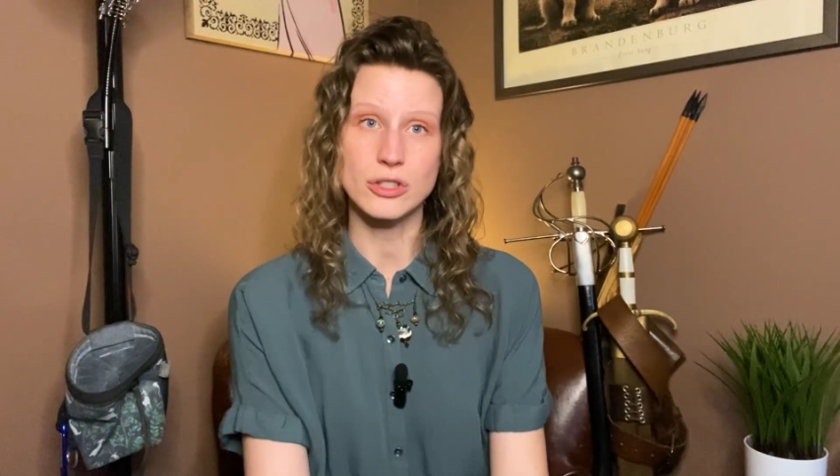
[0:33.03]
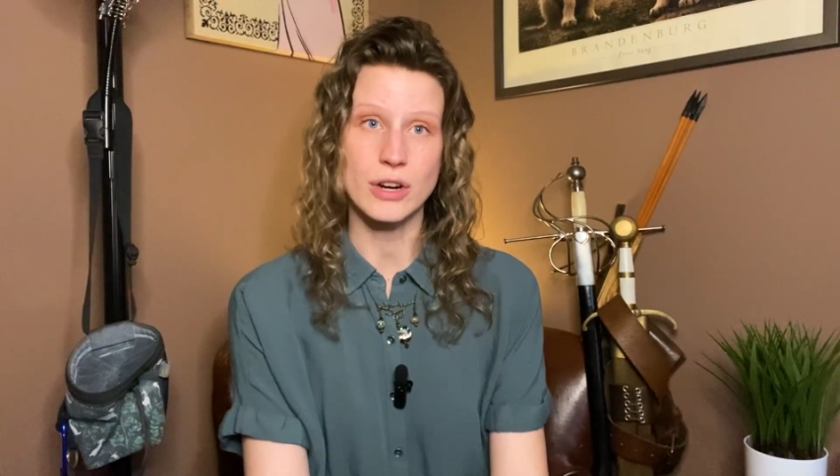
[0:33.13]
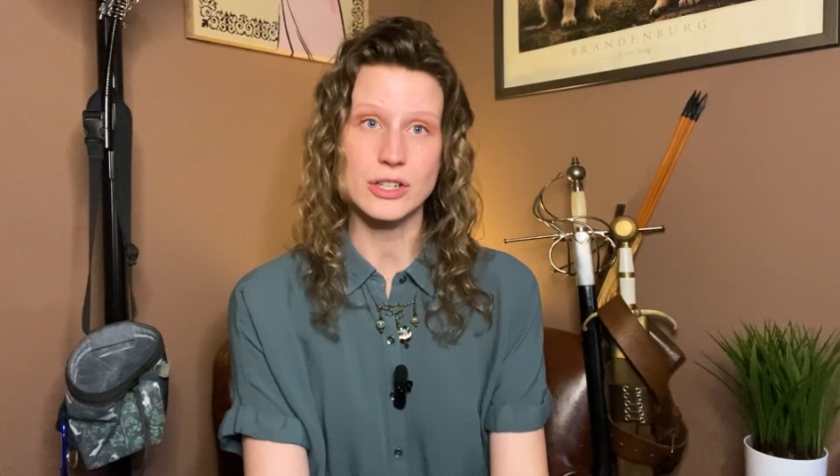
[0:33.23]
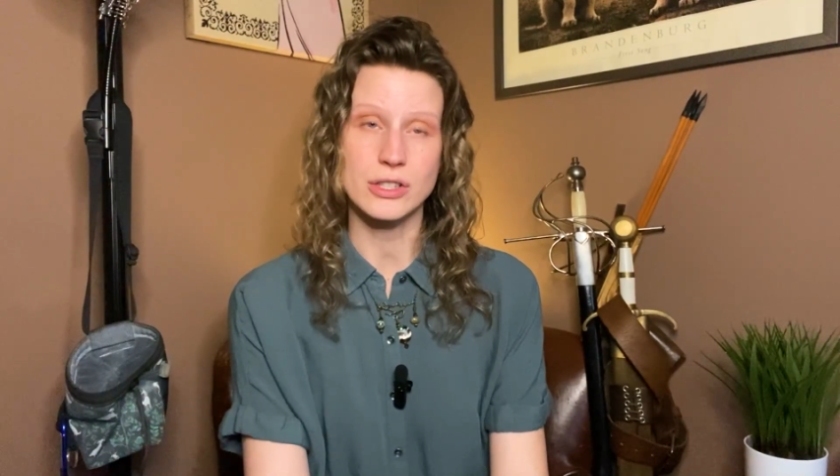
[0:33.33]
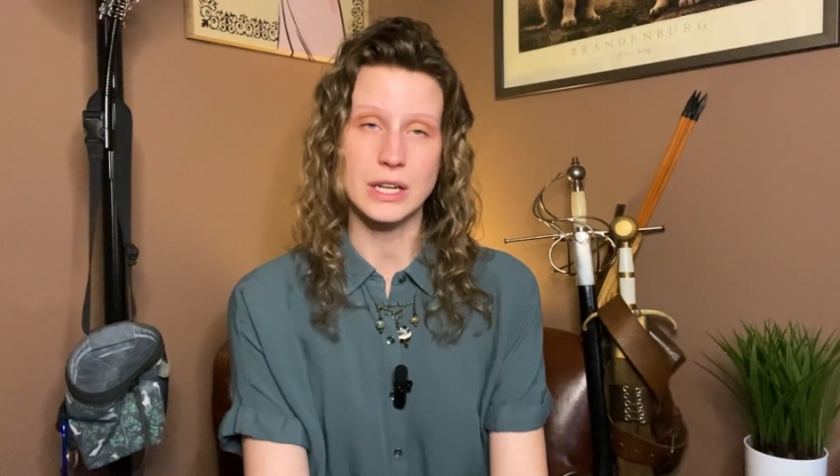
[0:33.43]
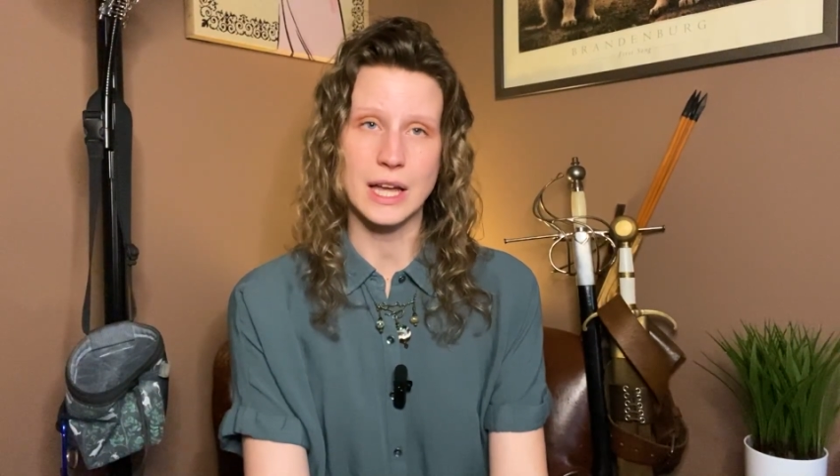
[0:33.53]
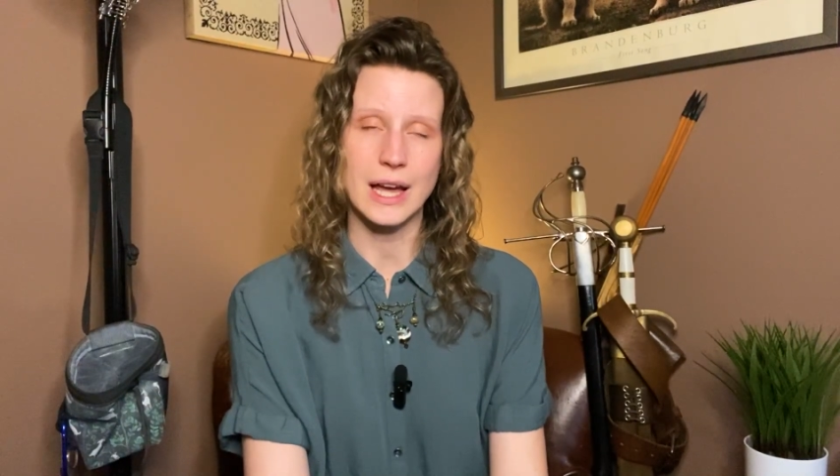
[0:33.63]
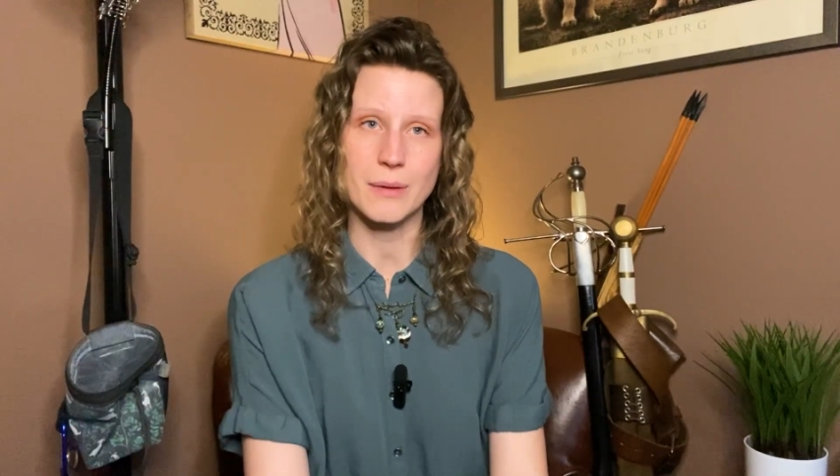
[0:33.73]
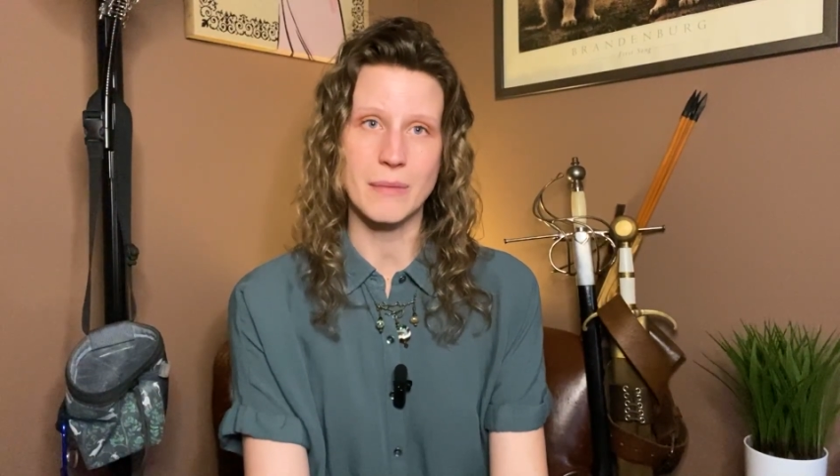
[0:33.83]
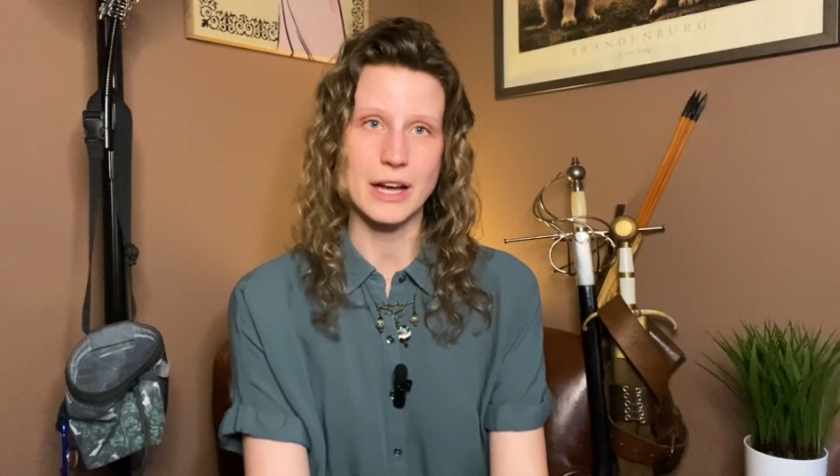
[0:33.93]
treasure and
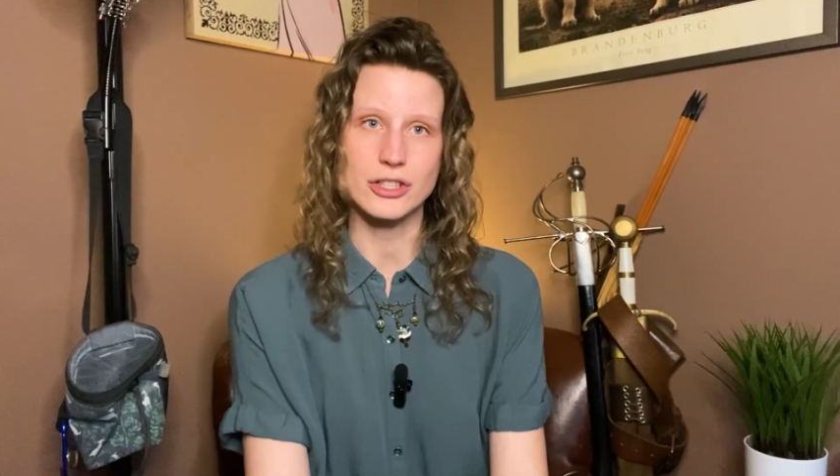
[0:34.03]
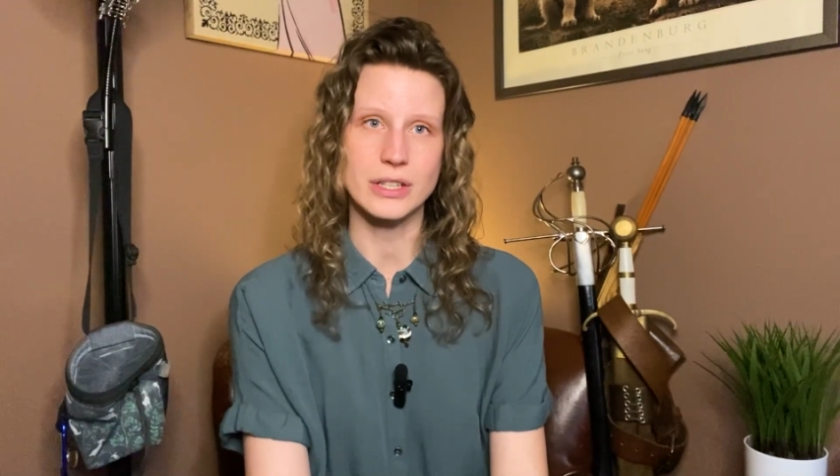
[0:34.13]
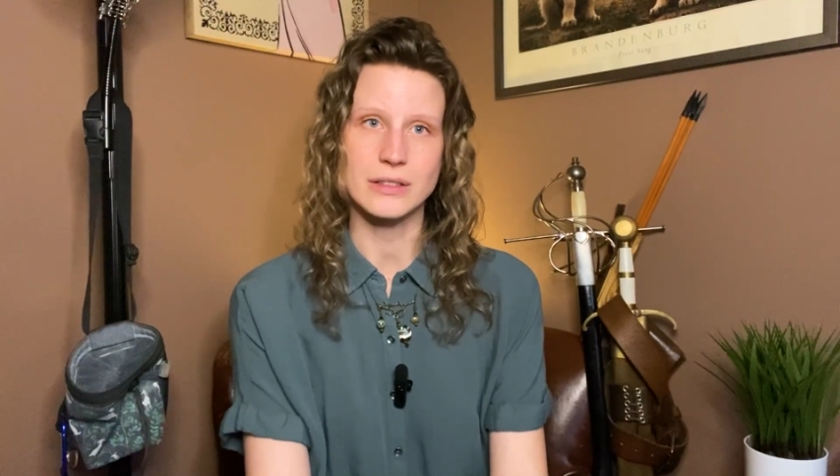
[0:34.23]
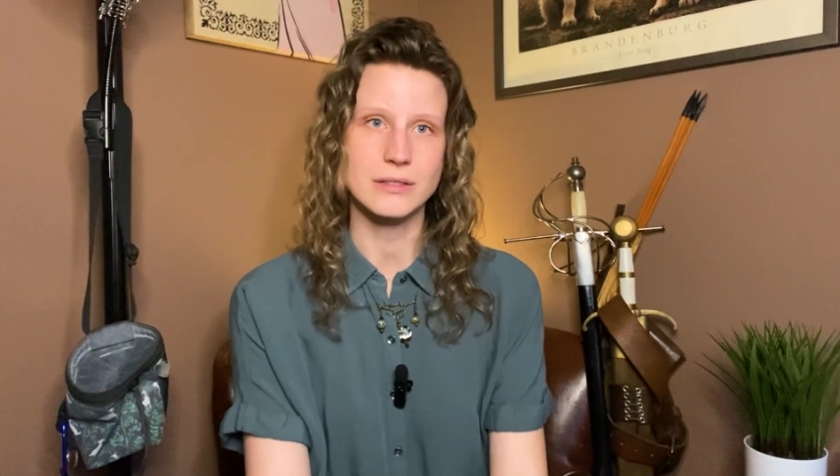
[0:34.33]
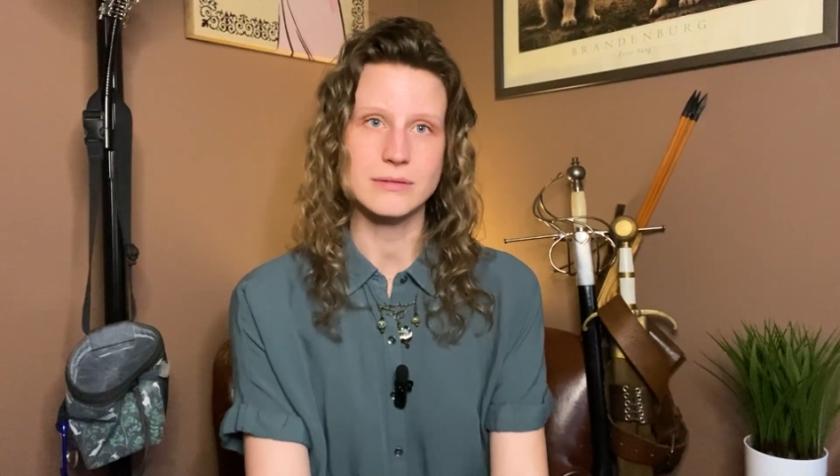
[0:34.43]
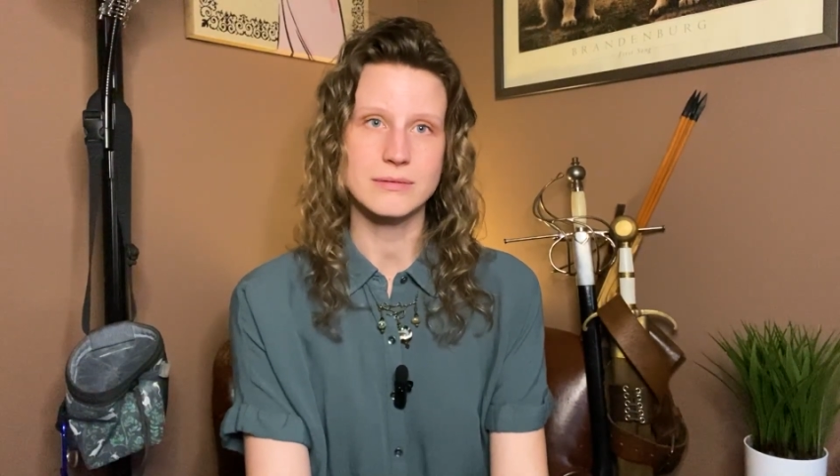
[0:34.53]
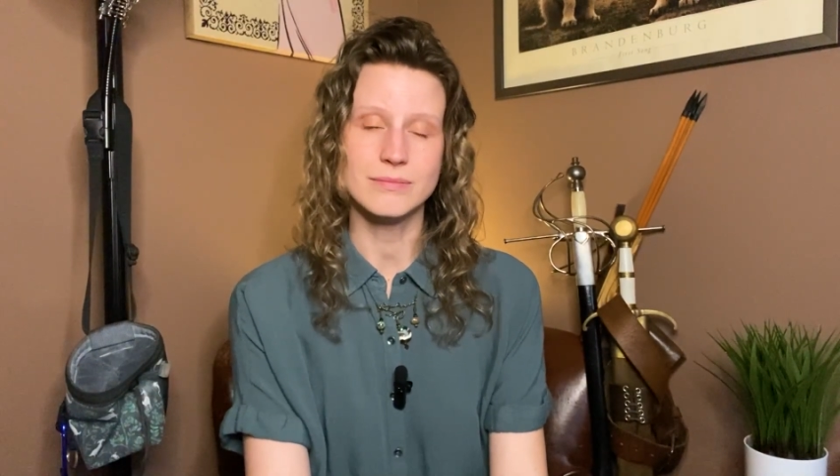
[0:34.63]
can't imagine